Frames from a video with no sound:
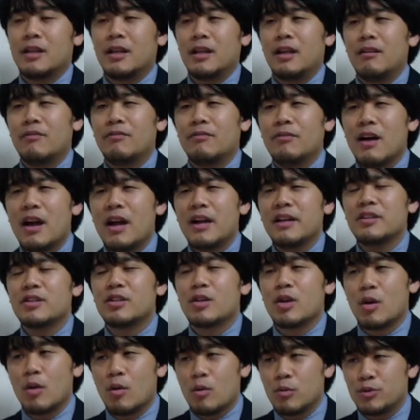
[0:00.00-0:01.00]
If I
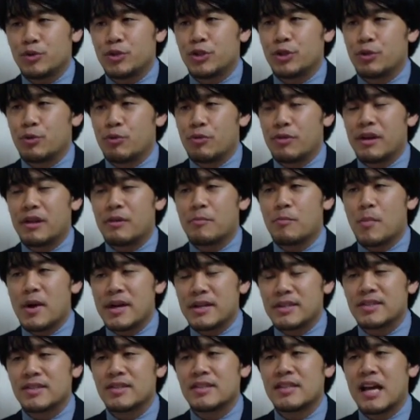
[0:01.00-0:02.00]
told you that
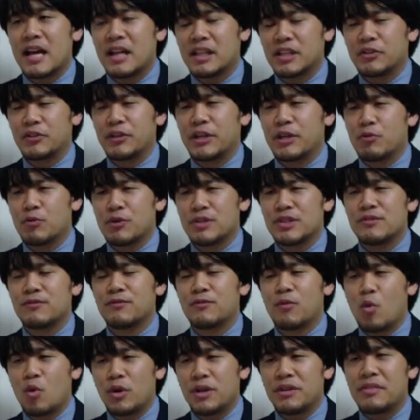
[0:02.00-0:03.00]
my salary was
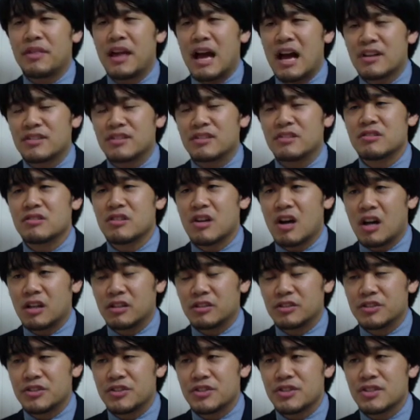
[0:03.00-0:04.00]

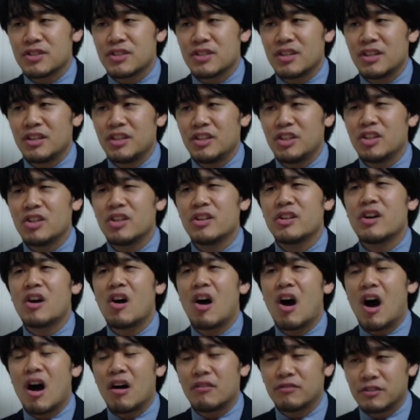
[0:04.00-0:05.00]
$40,000, you're gonna
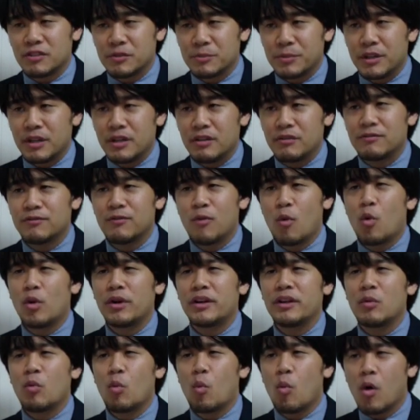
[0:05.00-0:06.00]
offer me
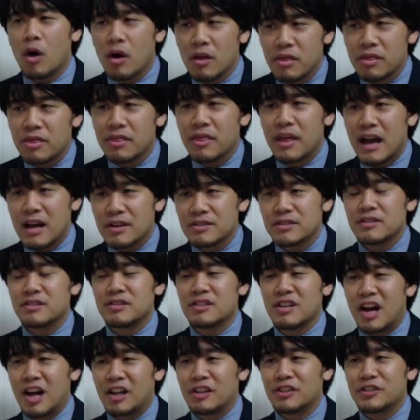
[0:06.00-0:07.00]

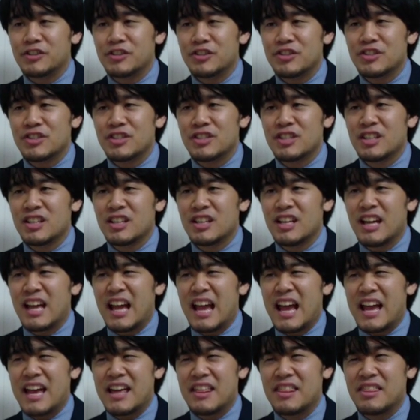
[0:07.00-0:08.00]
$41,000.
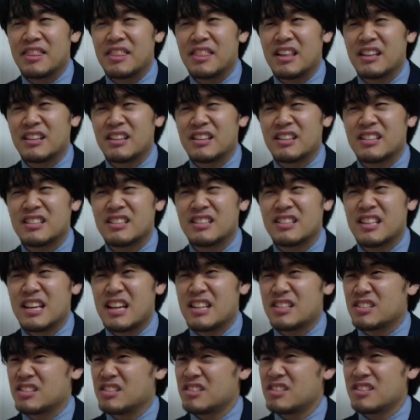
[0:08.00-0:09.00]
And that
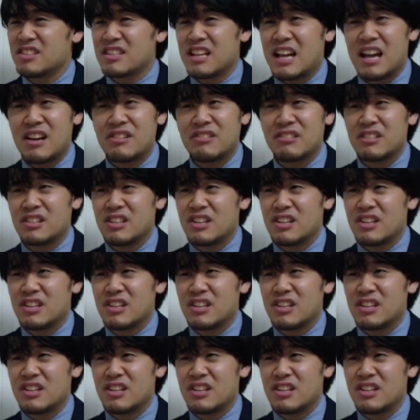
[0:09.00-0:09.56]
doesn't sound